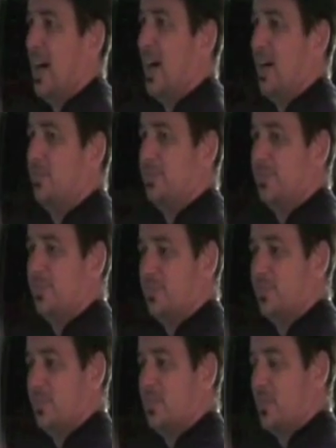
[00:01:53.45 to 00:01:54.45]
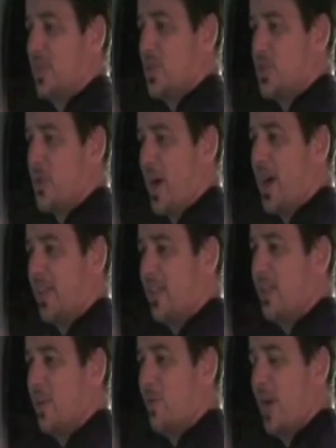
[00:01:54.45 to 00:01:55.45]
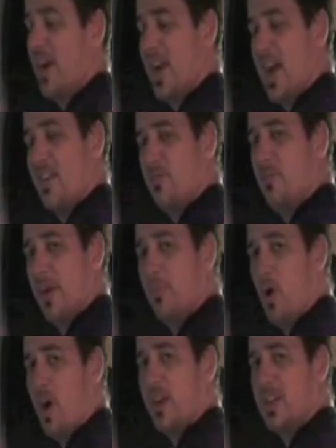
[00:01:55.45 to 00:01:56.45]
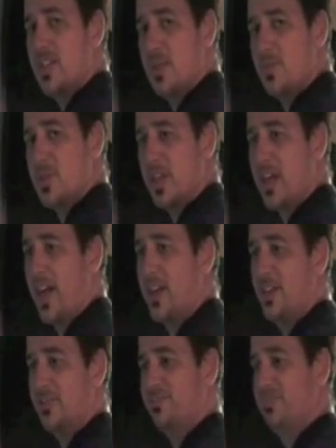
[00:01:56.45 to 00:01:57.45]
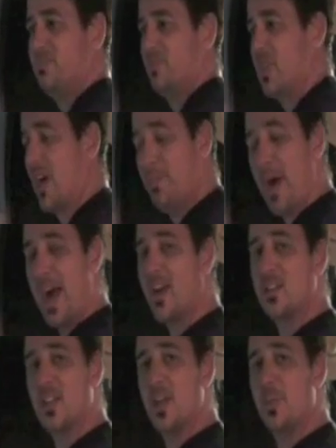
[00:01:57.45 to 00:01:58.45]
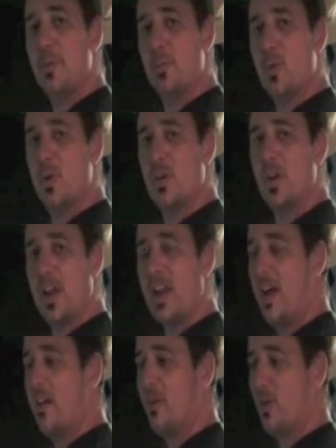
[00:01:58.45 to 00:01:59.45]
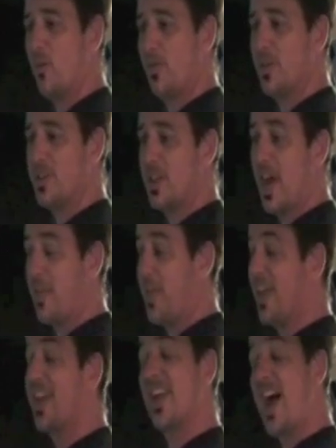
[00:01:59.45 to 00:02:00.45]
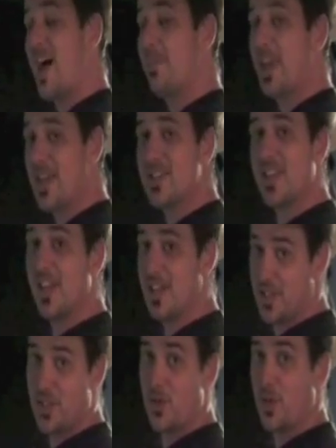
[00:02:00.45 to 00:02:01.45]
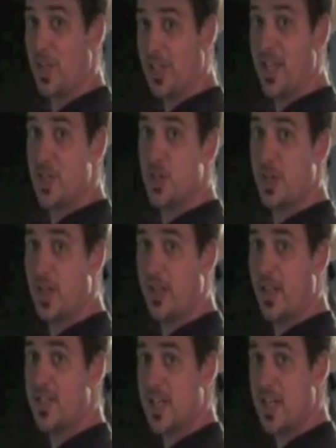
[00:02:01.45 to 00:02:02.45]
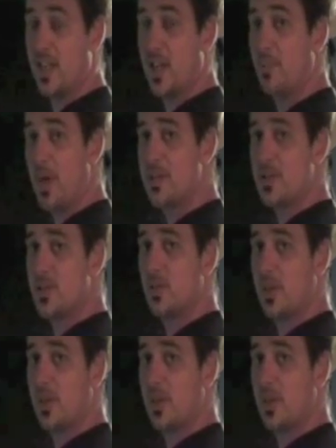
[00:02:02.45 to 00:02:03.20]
The strength in the right half of my body seems to kind of come back a little bit more, and I don't know if it's, I'm guessing it is a circulation thing that's getting the muscles